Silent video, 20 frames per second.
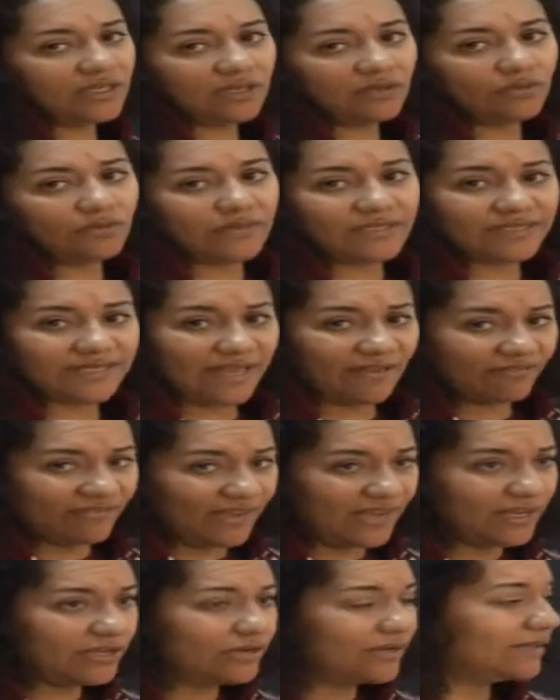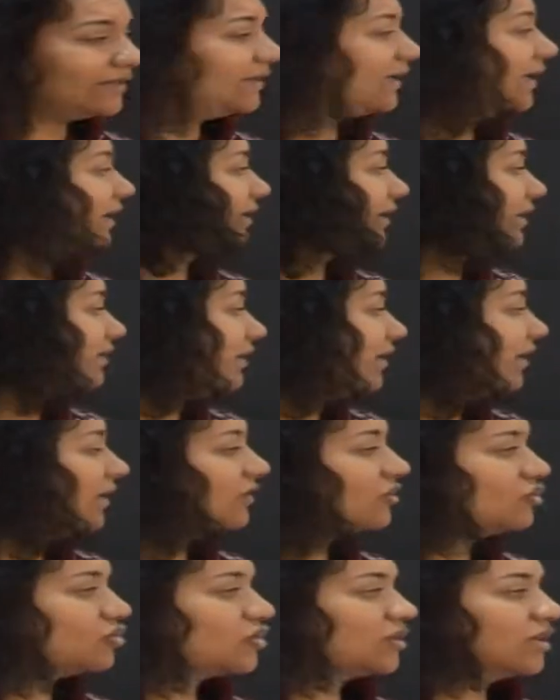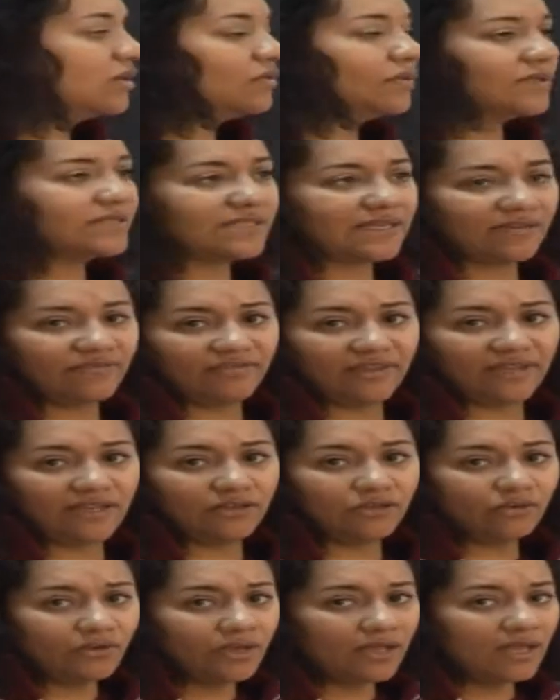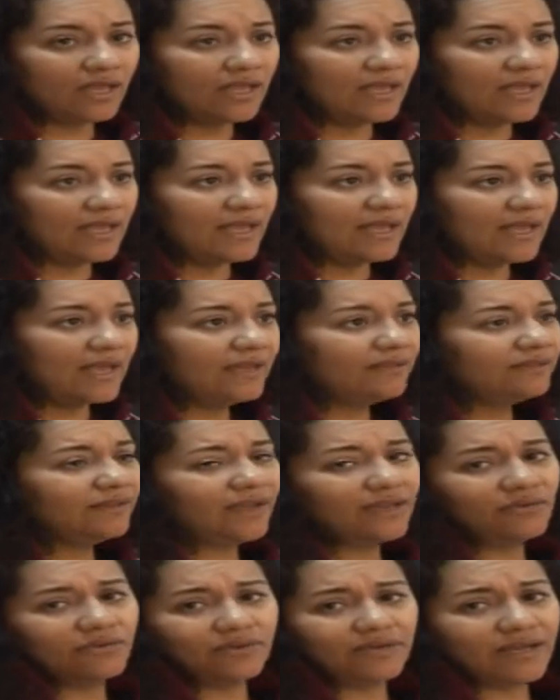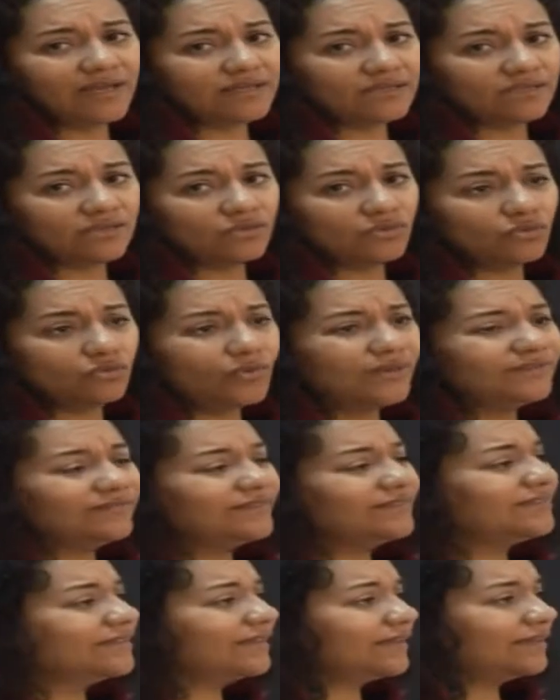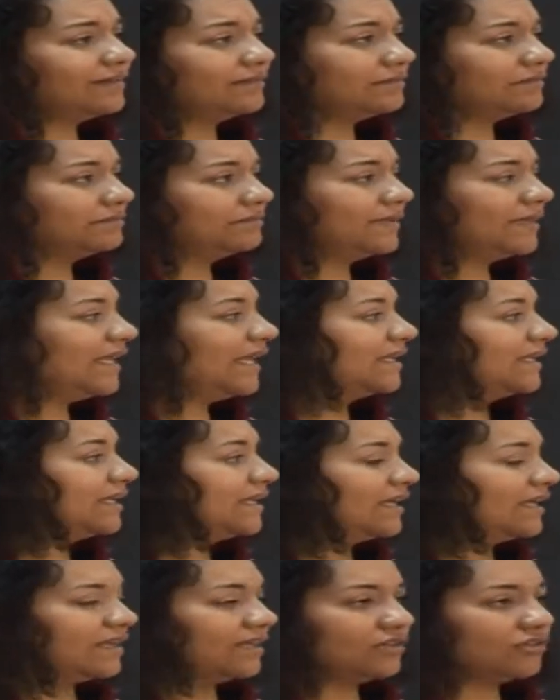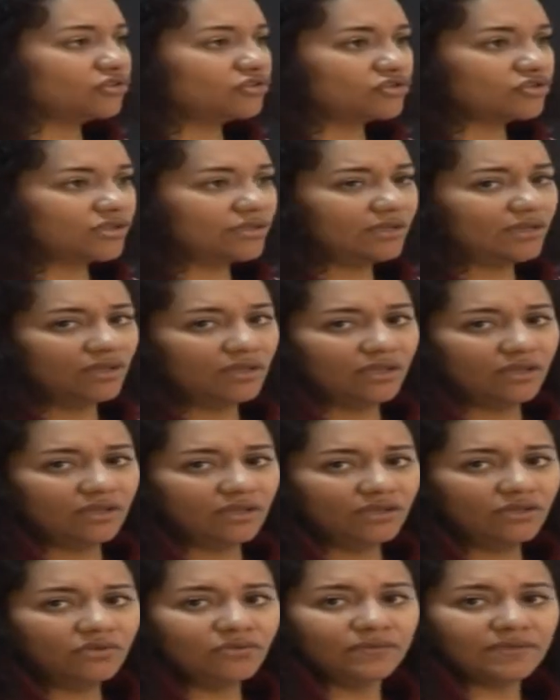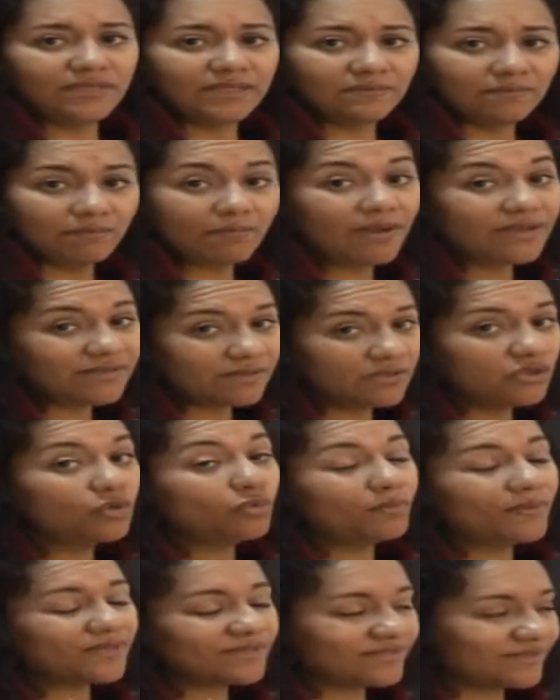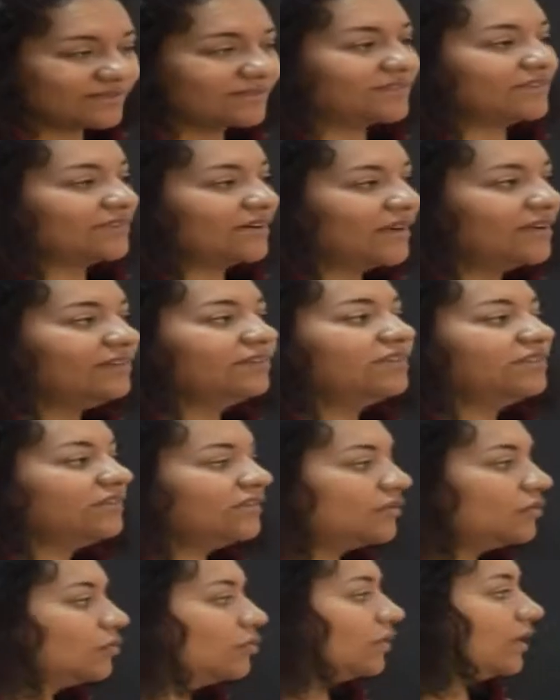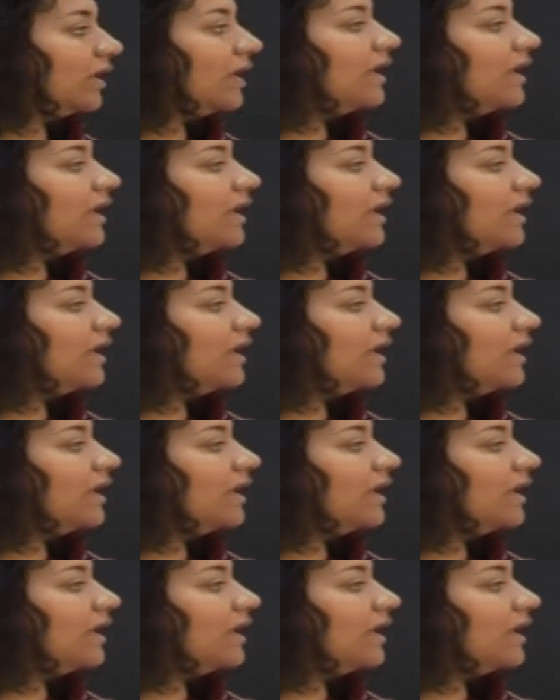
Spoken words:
equals a value and kinetic energy equals a value, and I will ask you what is the mechanical energy. You must write the rule.